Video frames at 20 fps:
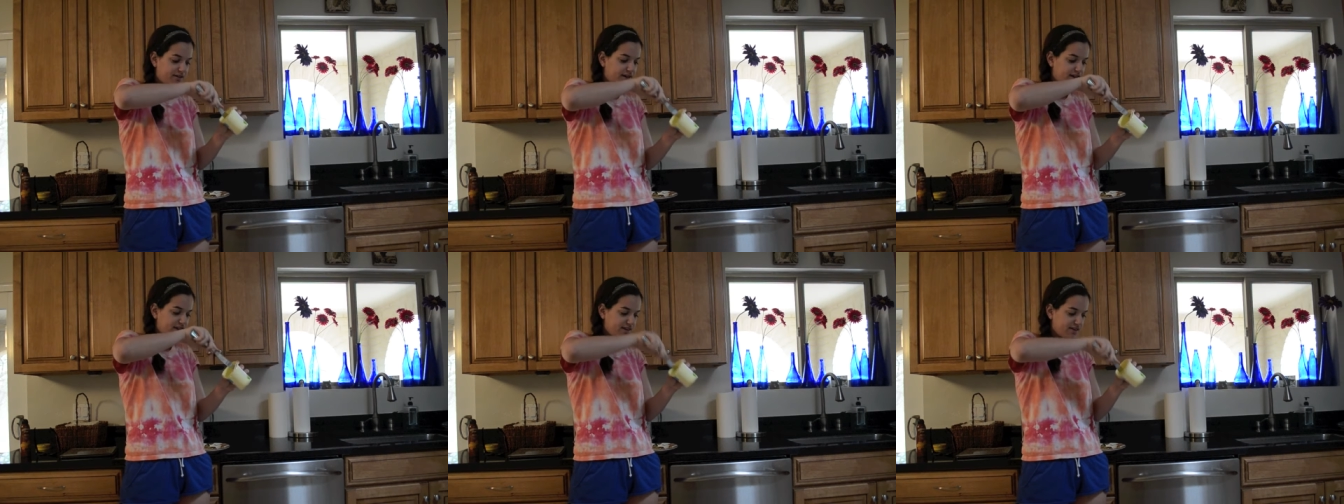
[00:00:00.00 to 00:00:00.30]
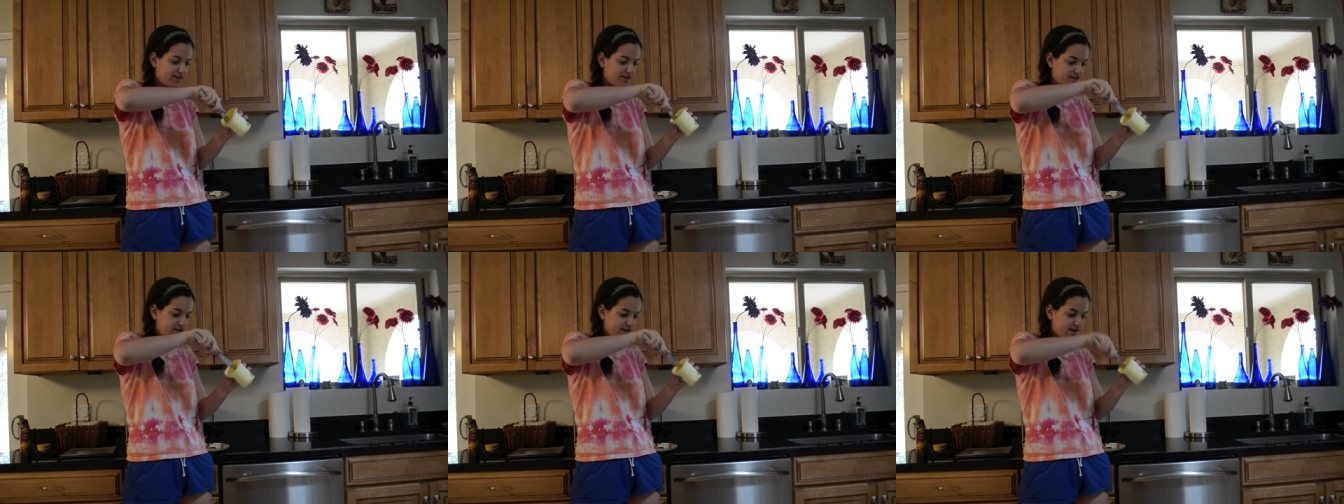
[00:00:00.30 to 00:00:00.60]

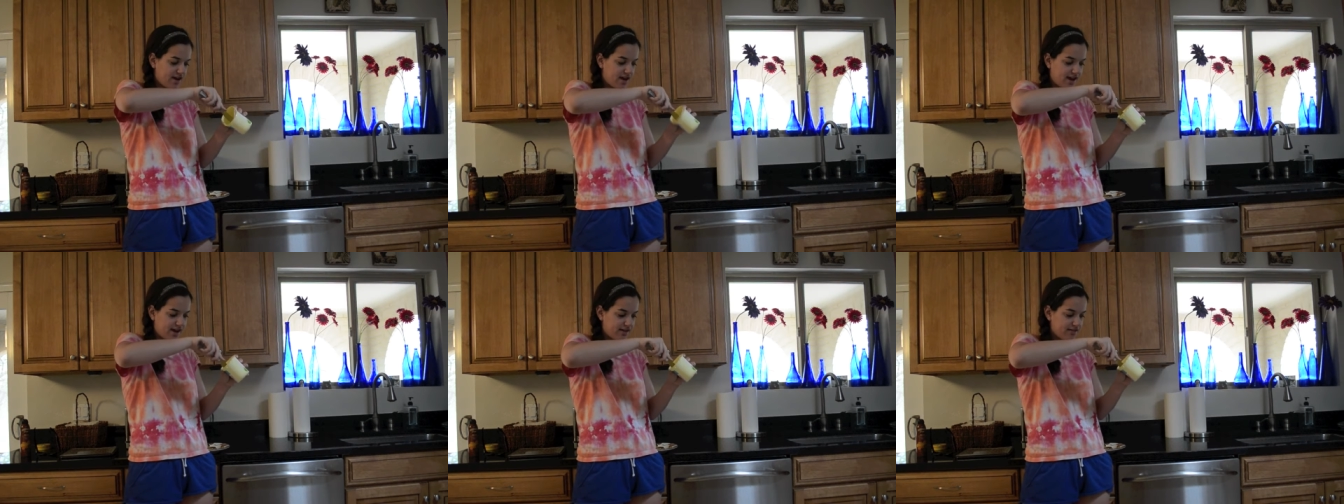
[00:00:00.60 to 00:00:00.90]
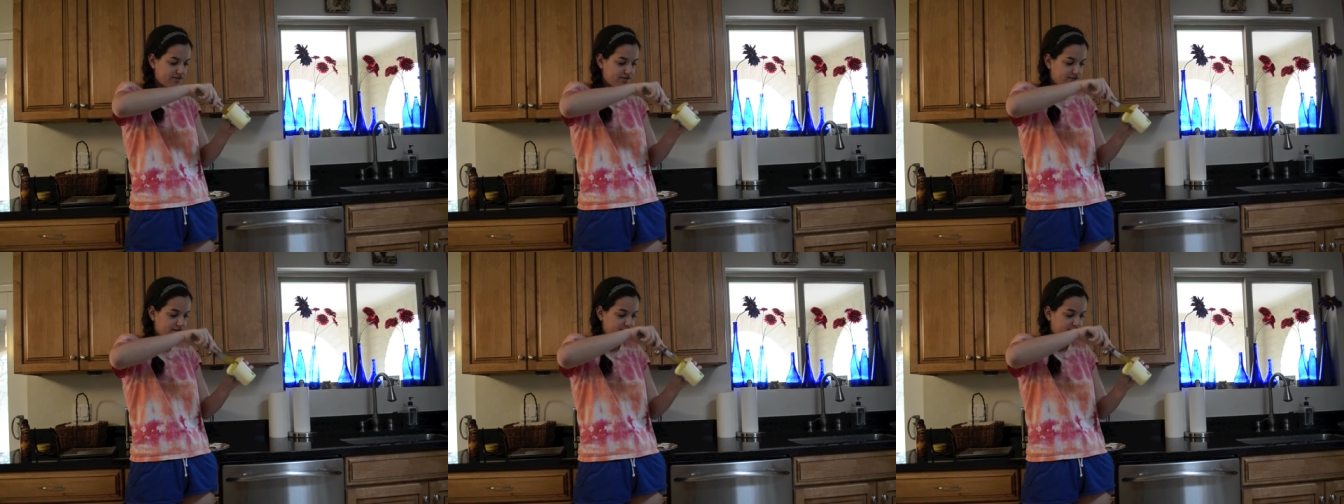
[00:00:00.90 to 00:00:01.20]
with your
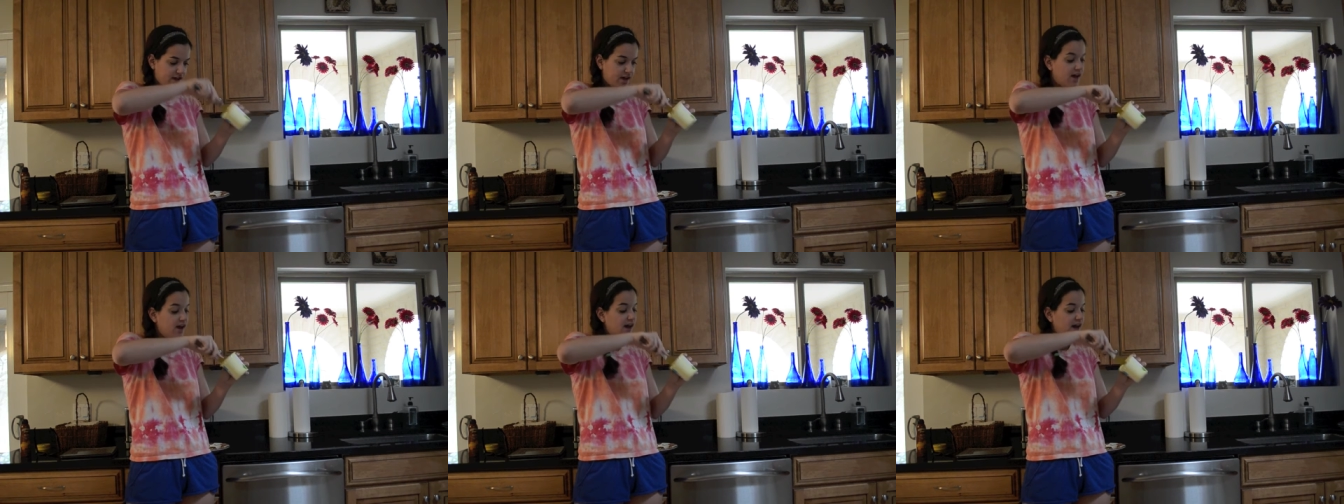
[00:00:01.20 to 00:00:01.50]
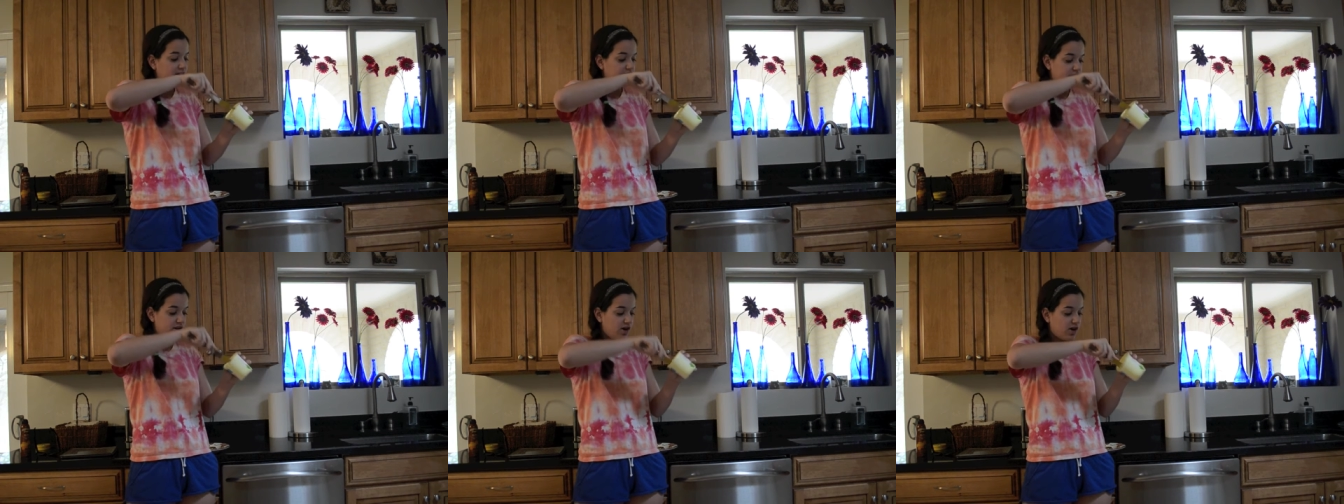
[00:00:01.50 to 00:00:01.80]
knife
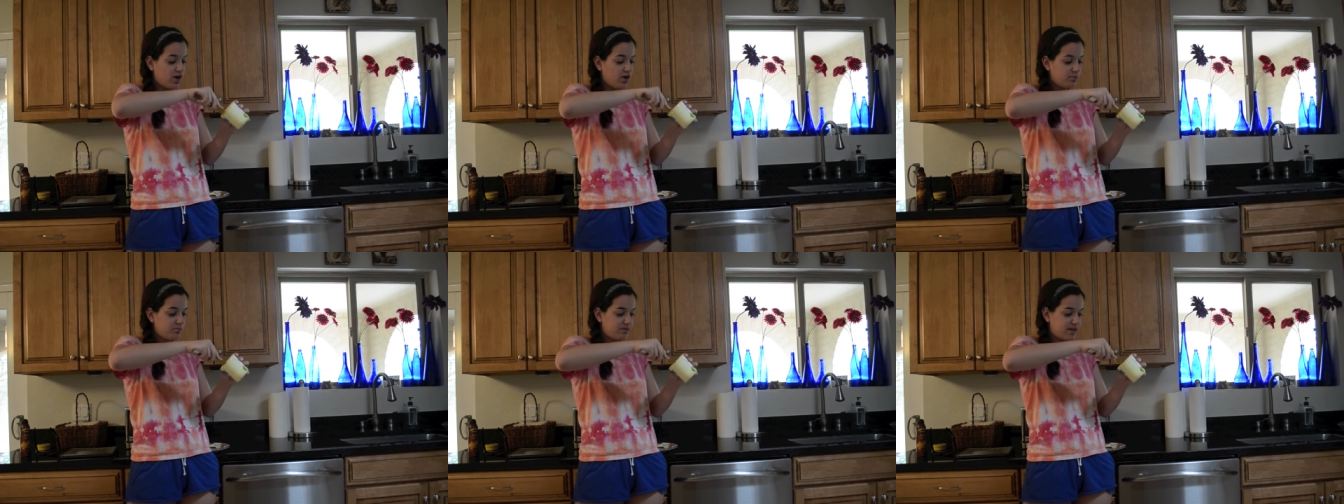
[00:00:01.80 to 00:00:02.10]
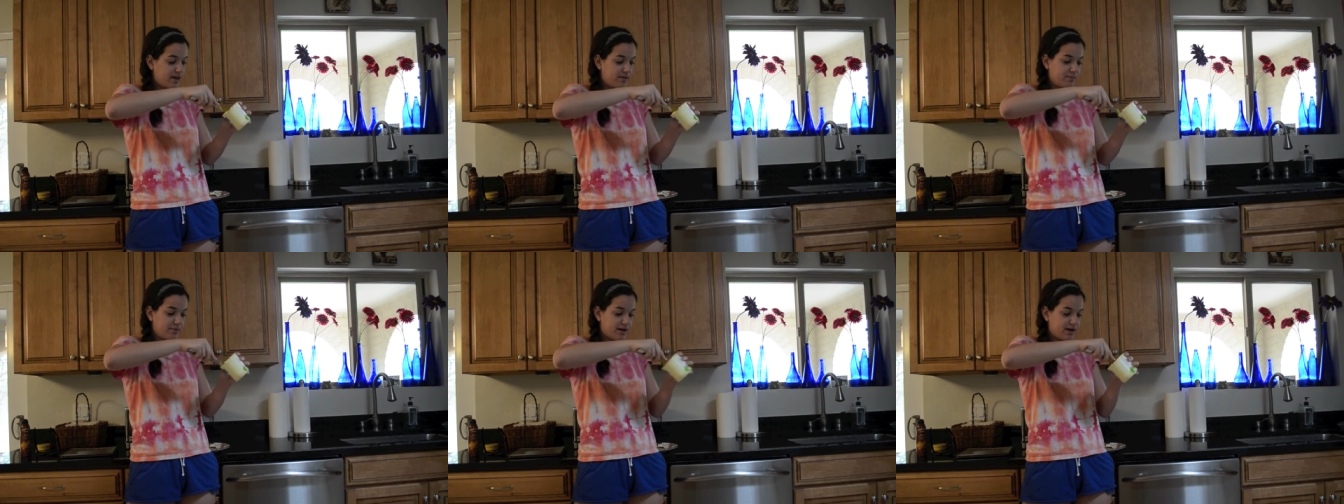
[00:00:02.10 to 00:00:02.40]
and hope
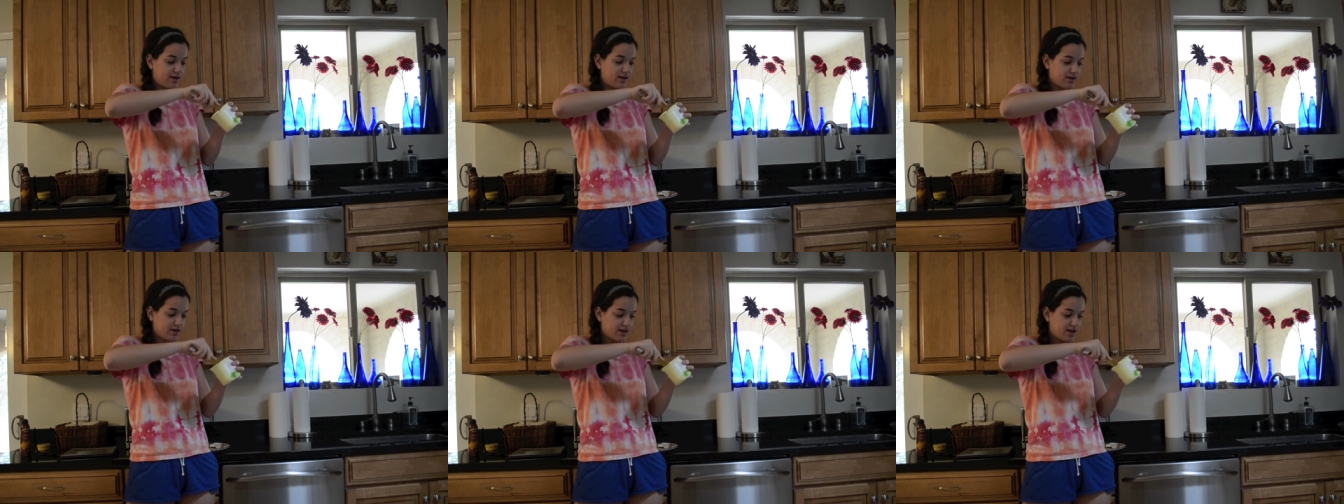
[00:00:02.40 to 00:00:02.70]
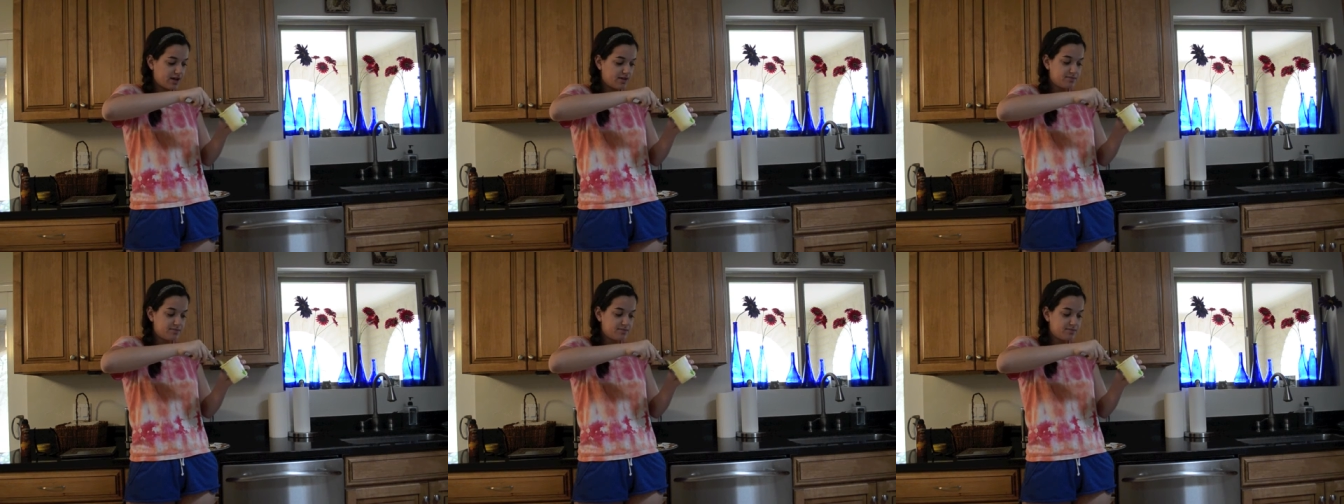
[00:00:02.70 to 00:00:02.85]
that butter